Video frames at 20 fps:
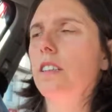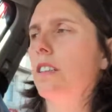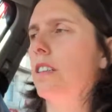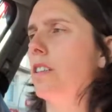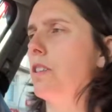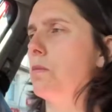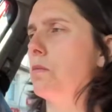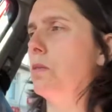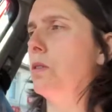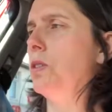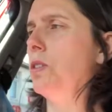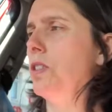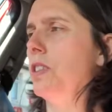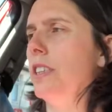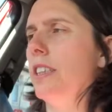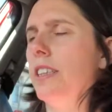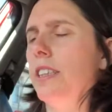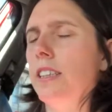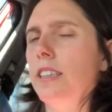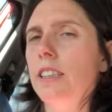Good
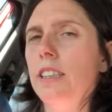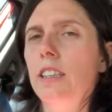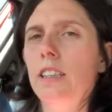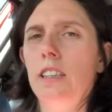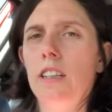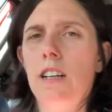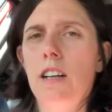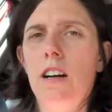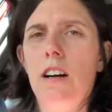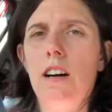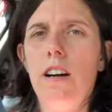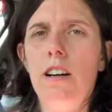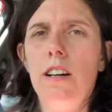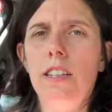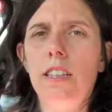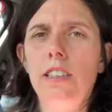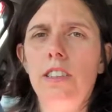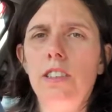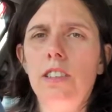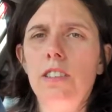morning.
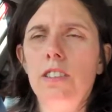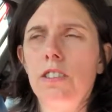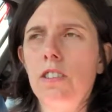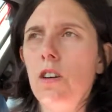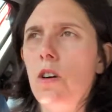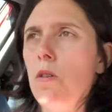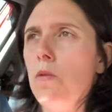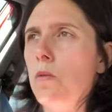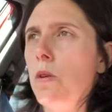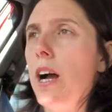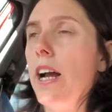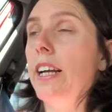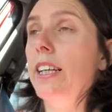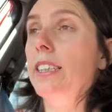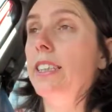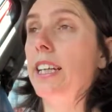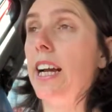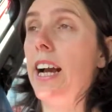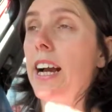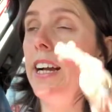I just got
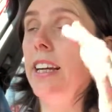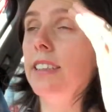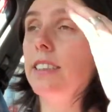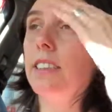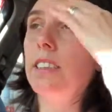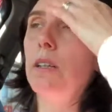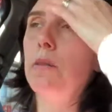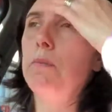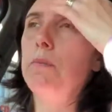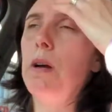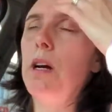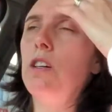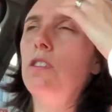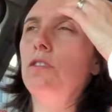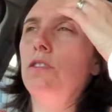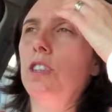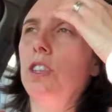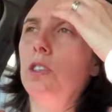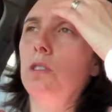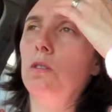weighed at
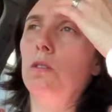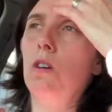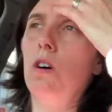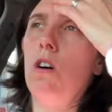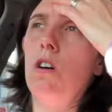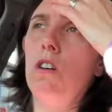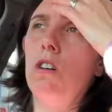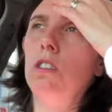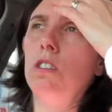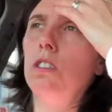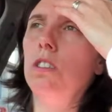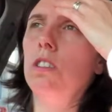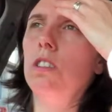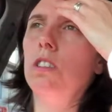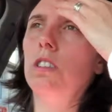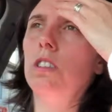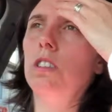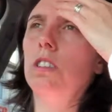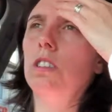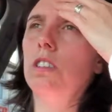Bellevue on
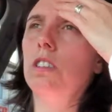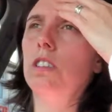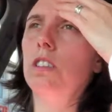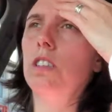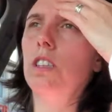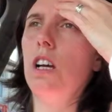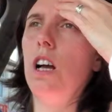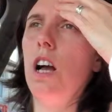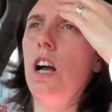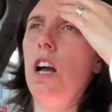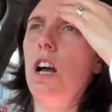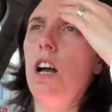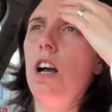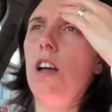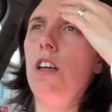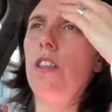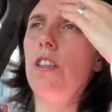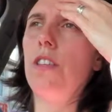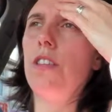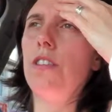
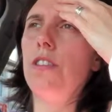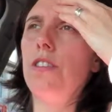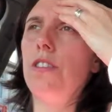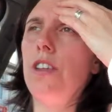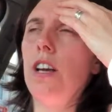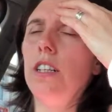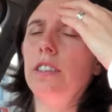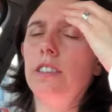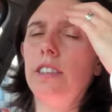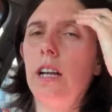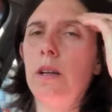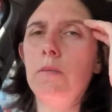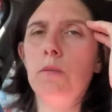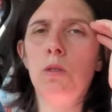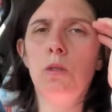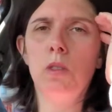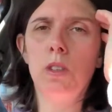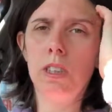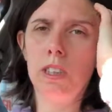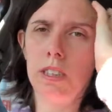uh, Thursday
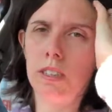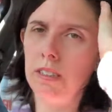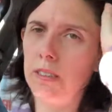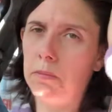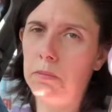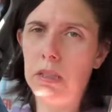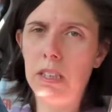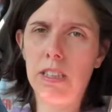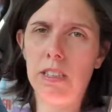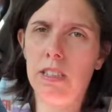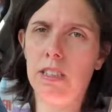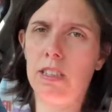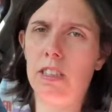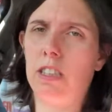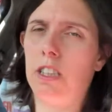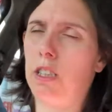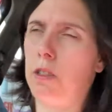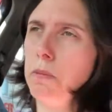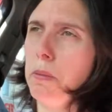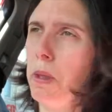morning. It means nothing
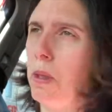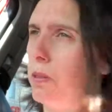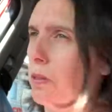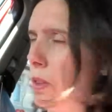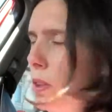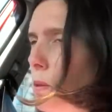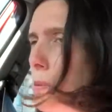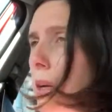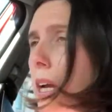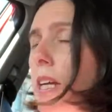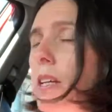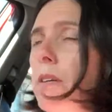to you, Bellevue, but